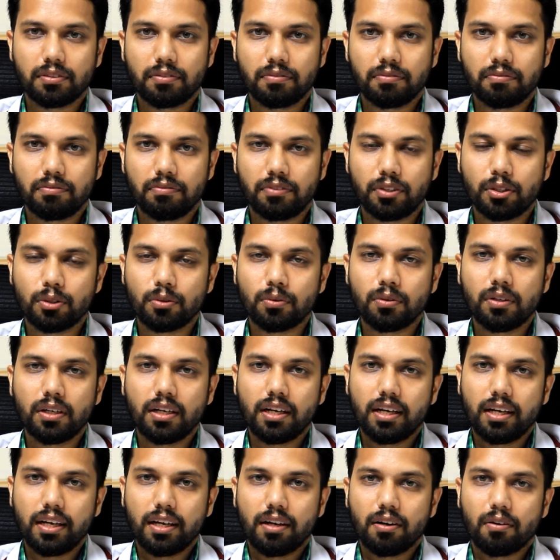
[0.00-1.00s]
view
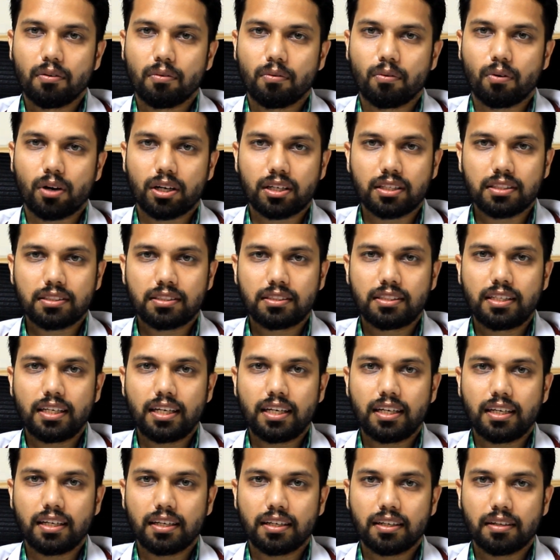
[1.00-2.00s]
what is
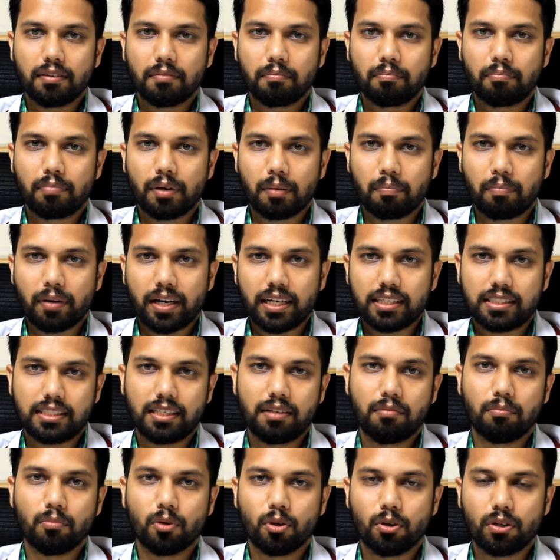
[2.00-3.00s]
the
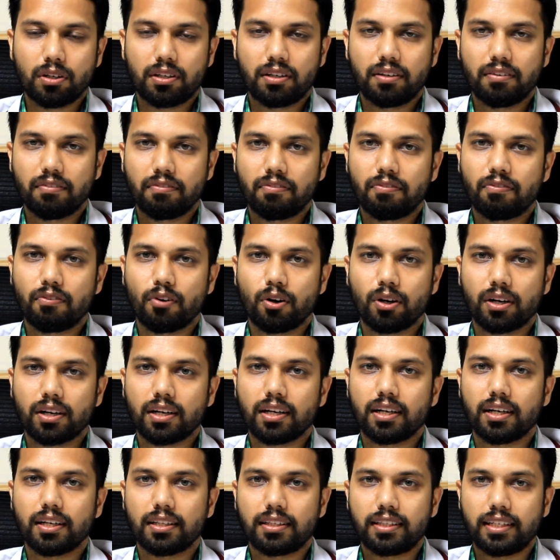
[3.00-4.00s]
preparation mode for
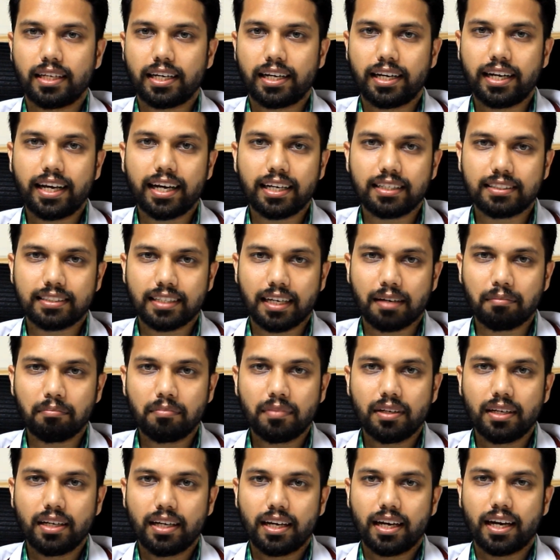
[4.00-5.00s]
a theory exam
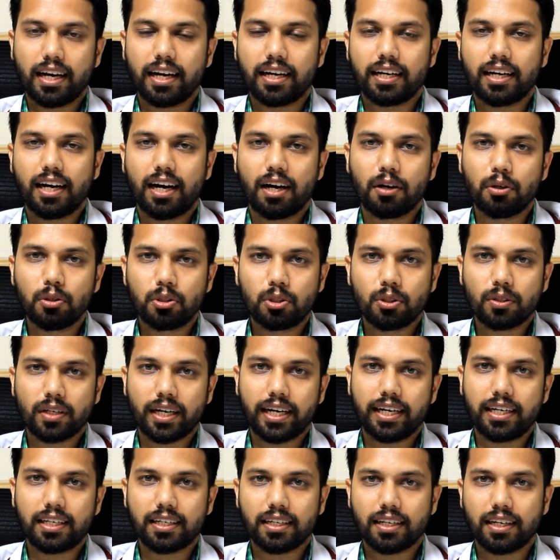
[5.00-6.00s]
and how to
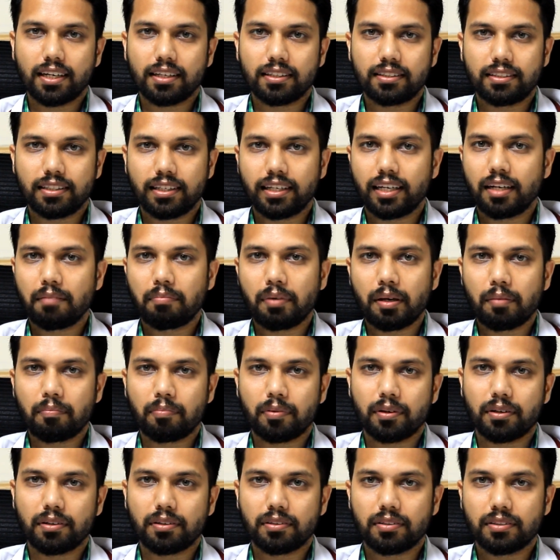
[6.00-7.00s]
write a theory
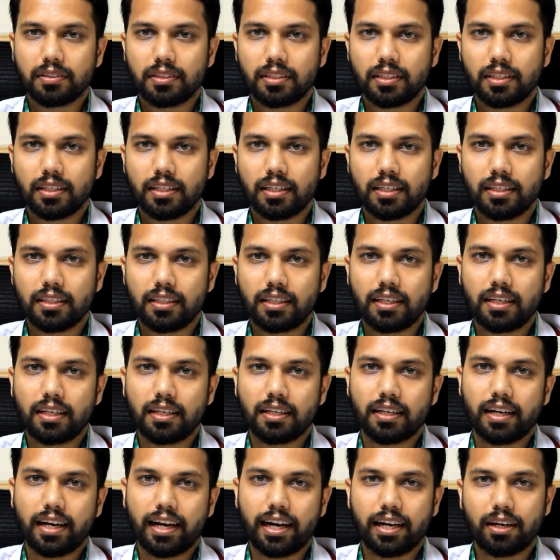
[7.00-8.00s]
paper at the
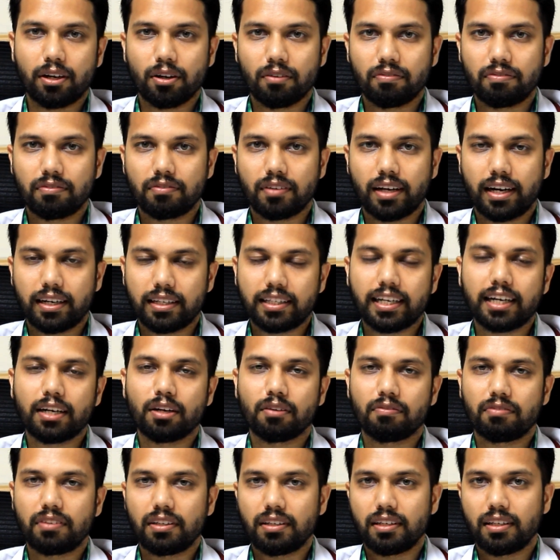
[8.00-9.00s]
end
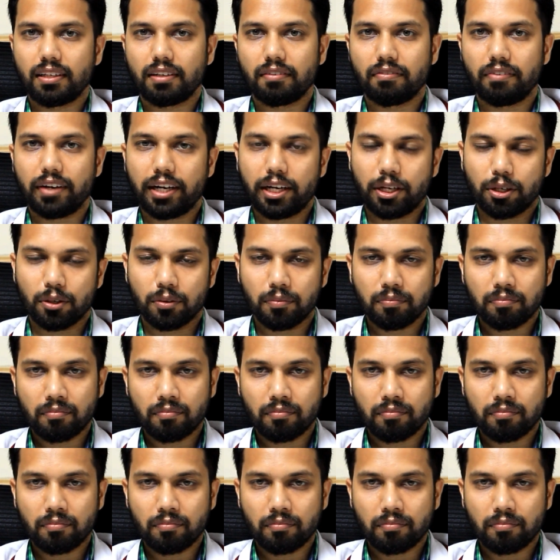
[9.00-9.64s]
of the video.